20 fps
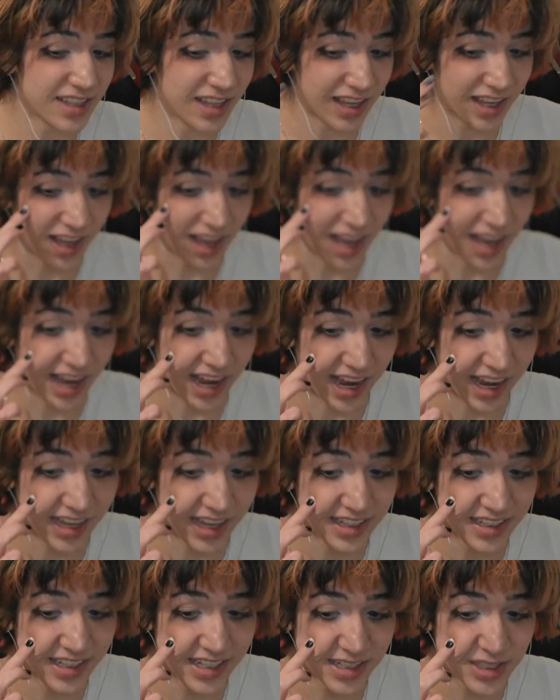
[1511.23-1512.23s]
I
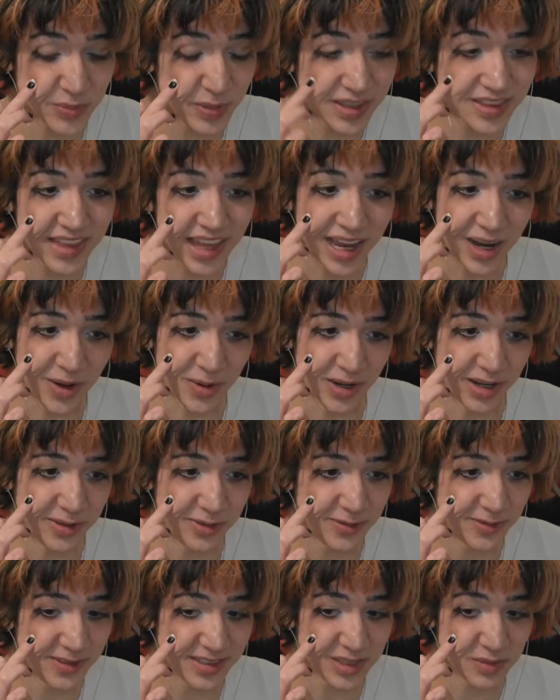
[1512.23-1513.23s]
need it to be that rough
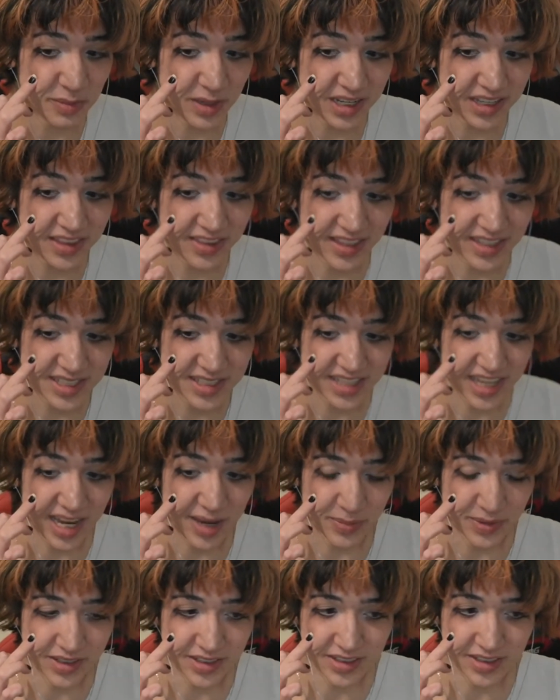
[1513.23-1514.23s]
to make this
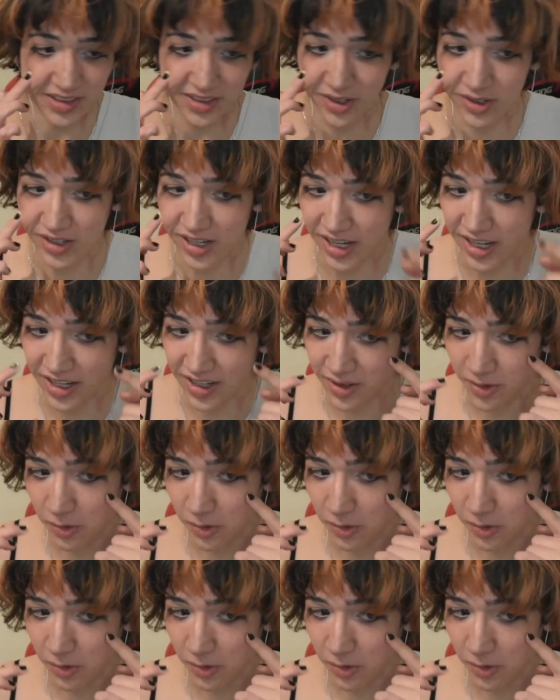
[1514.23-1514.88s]
happen, okay?